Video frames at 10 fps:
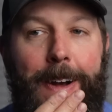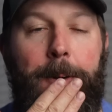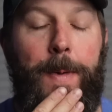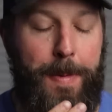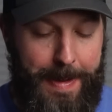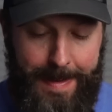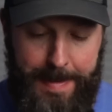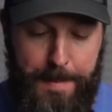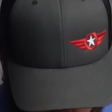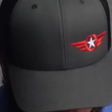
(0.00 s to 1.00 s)
hole in my
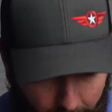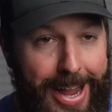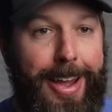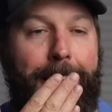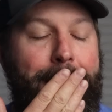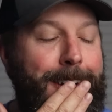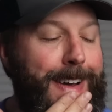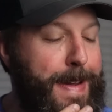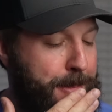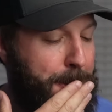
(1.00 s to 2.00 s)
lip. Why can I not hit my